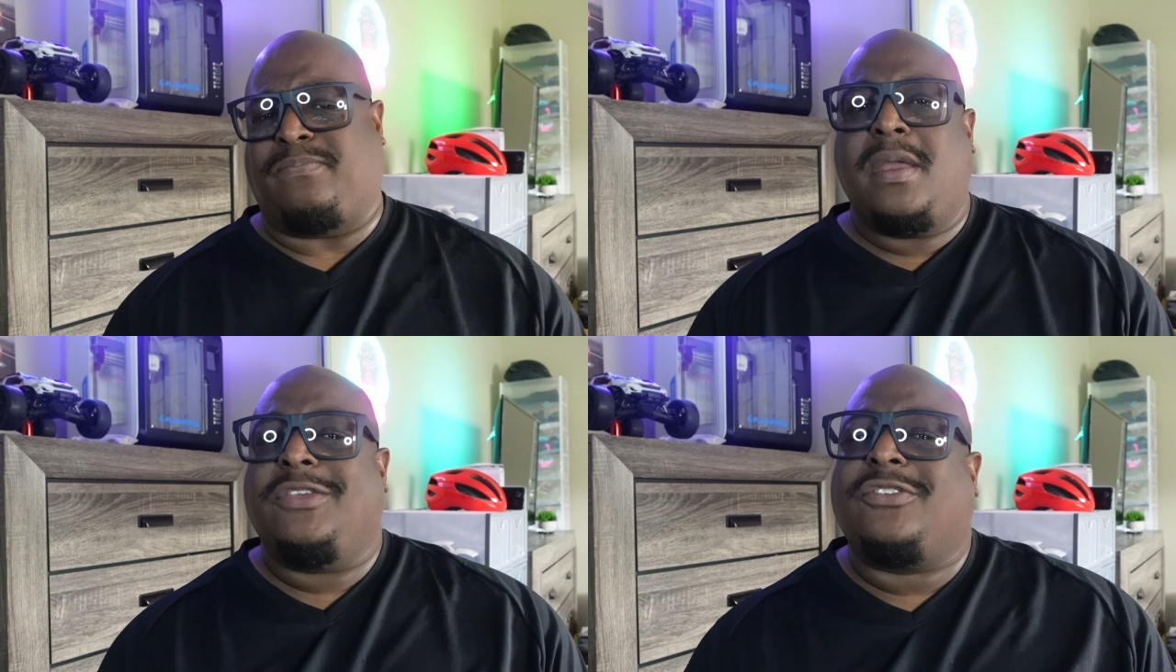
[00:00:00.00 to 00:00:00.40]

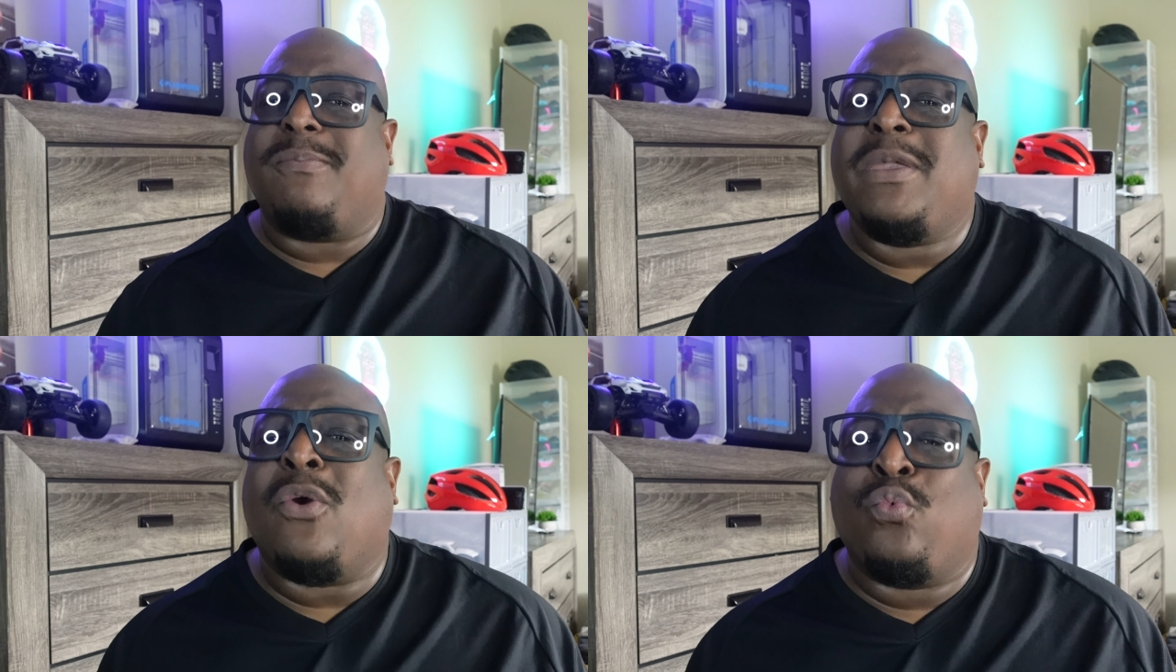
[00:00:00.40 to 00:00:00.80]
this could
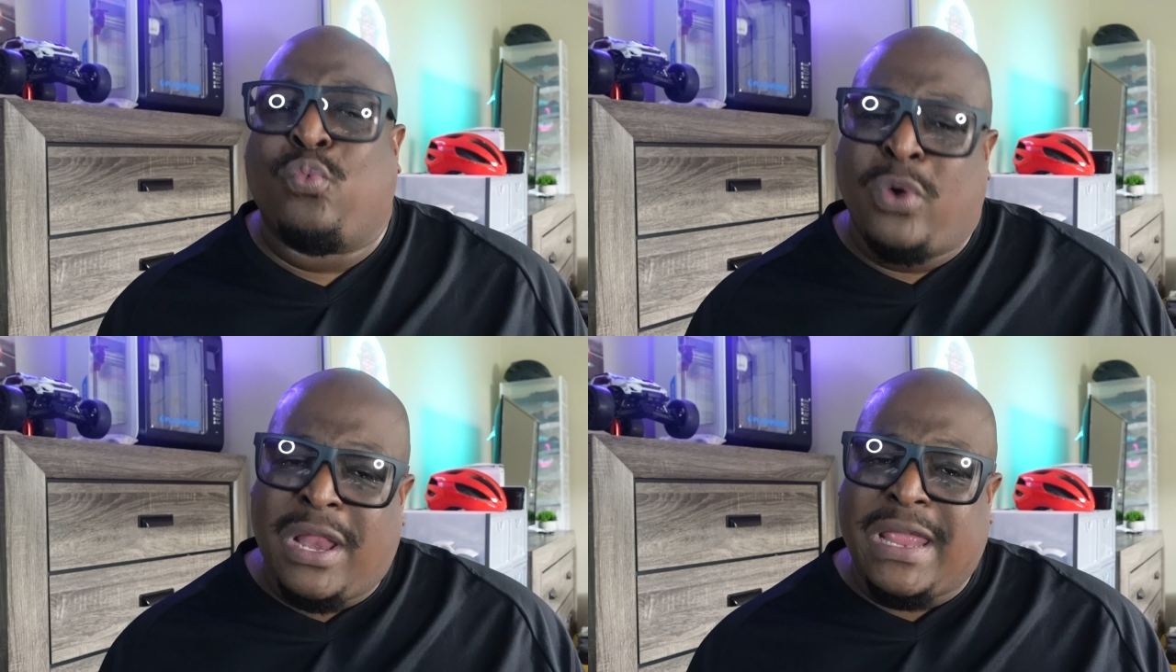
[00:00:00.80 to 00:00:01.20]
be a
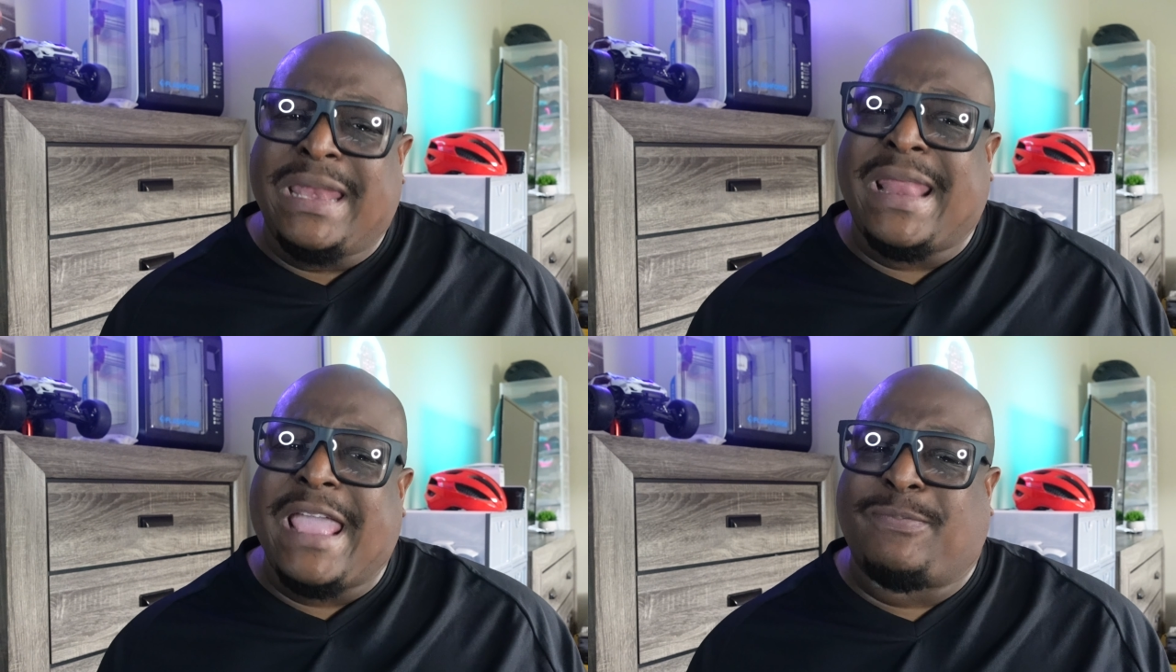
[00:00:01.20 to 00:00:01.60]
really
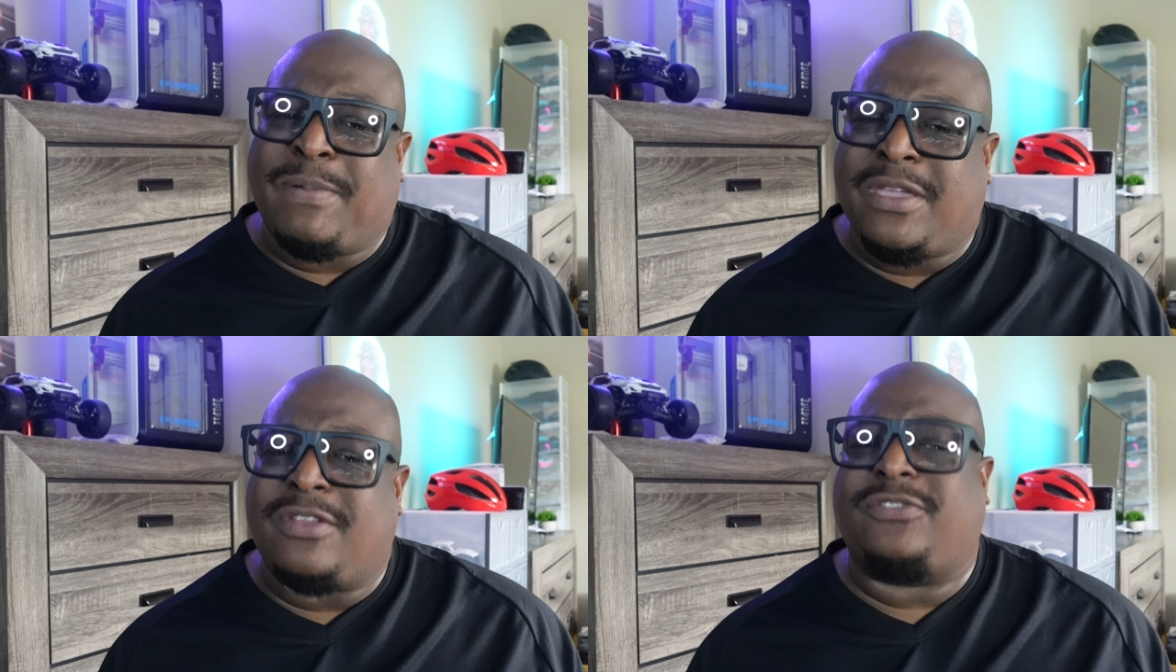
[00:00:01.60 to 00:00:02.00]
nice
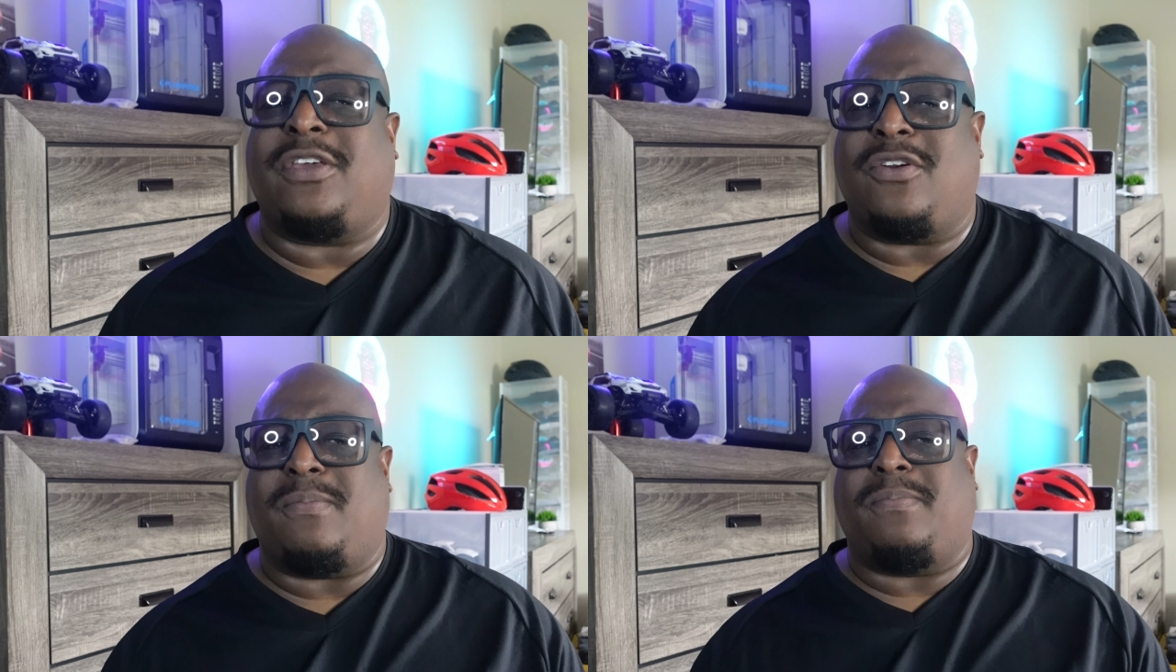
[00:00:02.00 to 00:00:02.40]
beginner
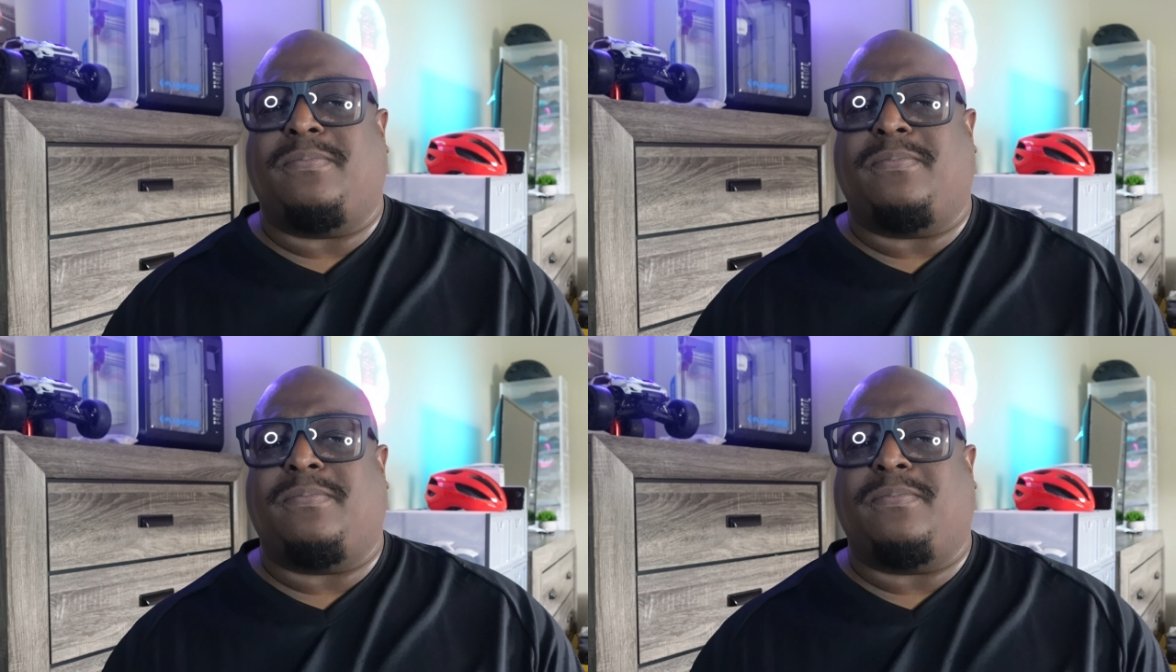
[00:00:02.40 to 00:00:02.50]
setup.